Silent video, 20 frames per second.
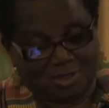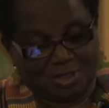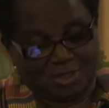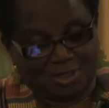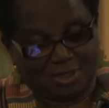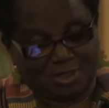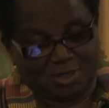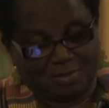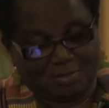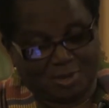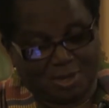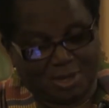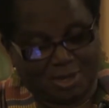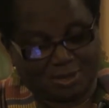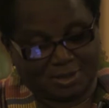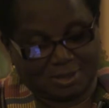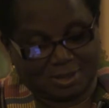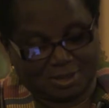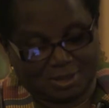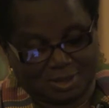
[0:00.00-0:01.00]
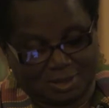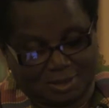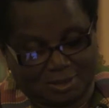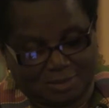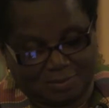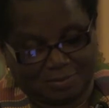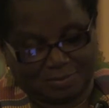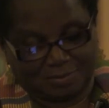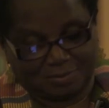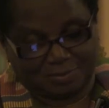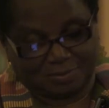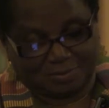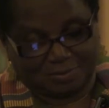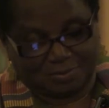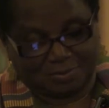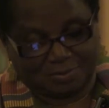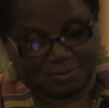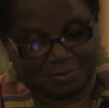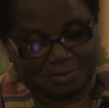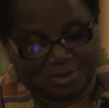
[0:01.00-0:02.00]
needing my attention.
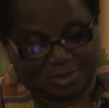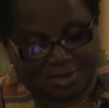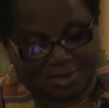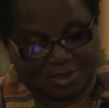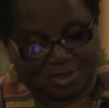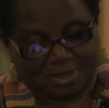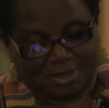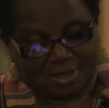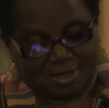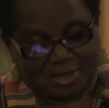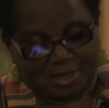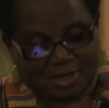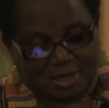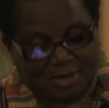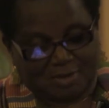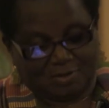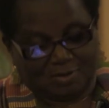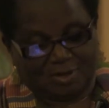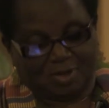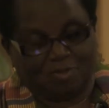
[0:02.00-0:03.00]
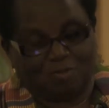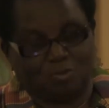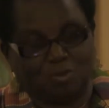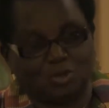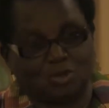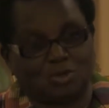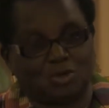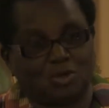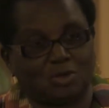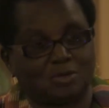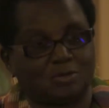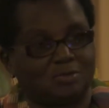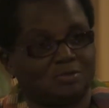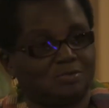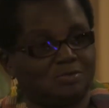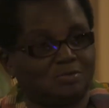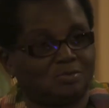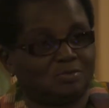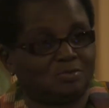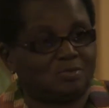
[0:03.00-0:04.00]
I would have put
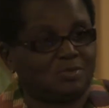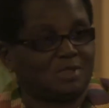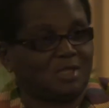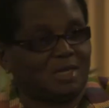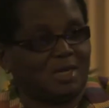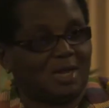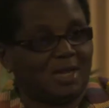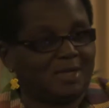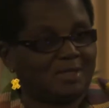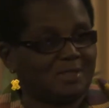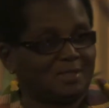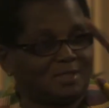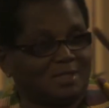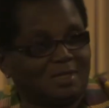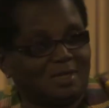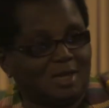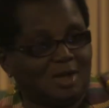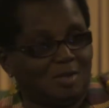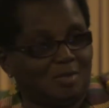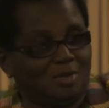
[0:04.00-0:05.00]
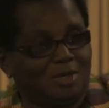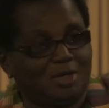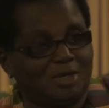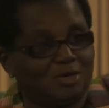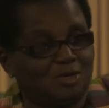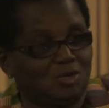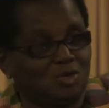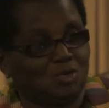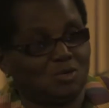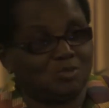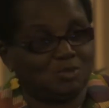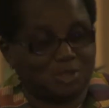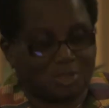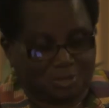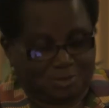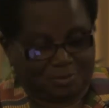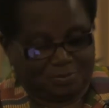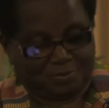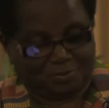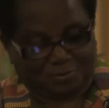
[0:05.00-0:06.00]
on the light in how many rooms?